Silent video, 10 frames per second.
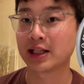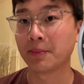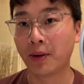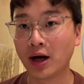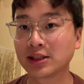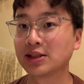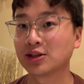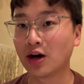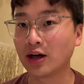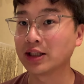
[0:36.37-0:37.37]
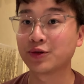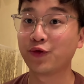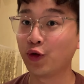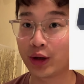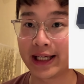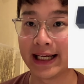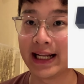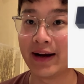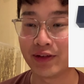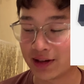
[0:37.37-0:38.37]
and the boxes are. It's full kit,
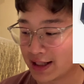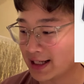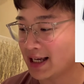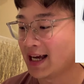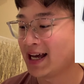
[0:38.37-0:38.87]
everything.